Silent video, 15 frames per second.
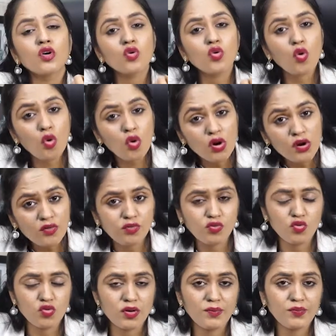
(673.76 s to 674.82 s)
a cold
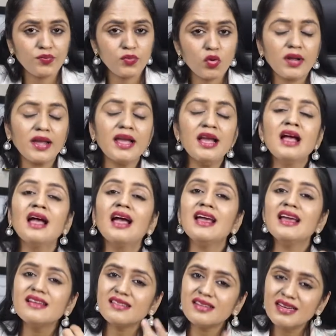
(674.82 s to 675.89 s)
food okay
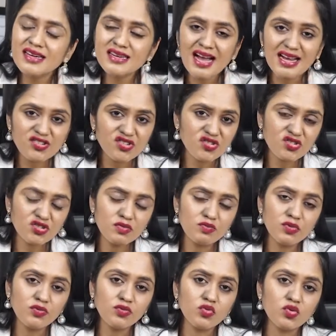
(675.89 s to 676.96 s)
easily
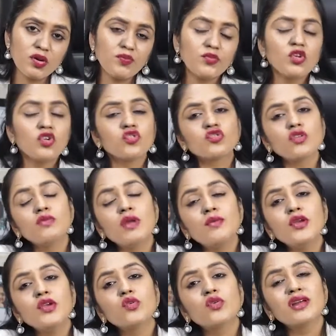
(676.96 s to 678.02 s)
digestible food so
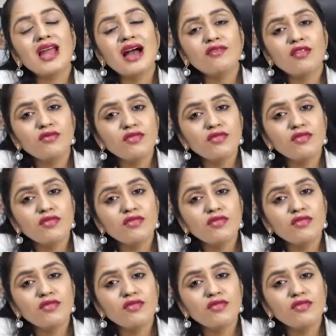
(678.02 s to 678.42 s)
maybe you can have a